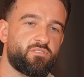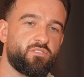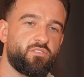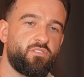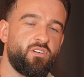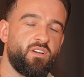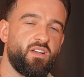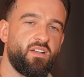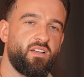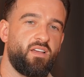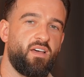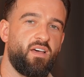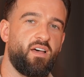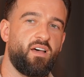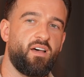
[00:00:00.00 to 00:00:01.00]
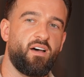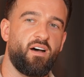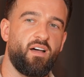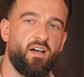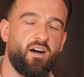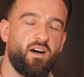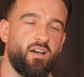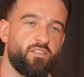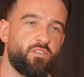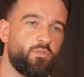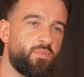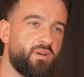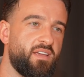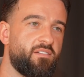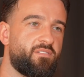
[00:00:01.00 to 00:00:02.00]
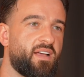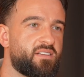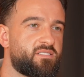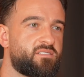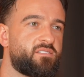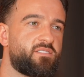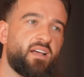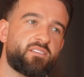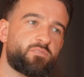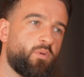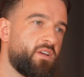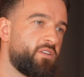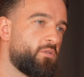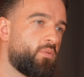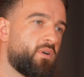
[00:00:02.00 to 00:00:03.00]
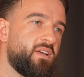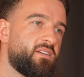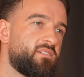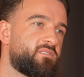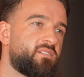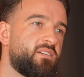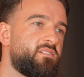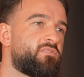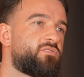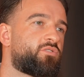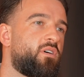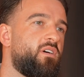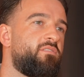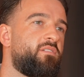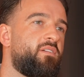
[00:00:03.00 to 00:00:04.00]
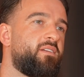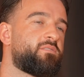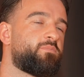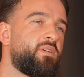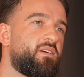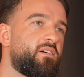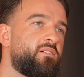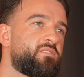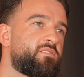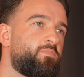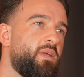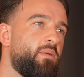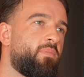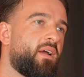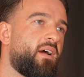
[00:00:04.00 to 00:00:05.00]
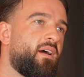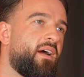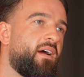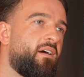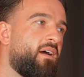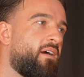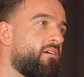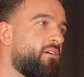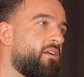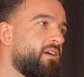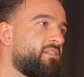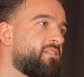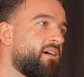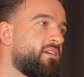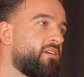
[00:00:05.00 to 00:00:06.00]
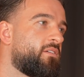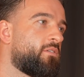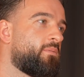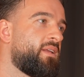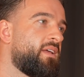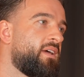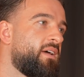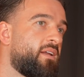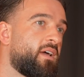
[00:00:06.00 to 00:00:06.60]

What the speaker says: So I do believe that's why Dubai is thriving, is because people are like that, you know what I mean?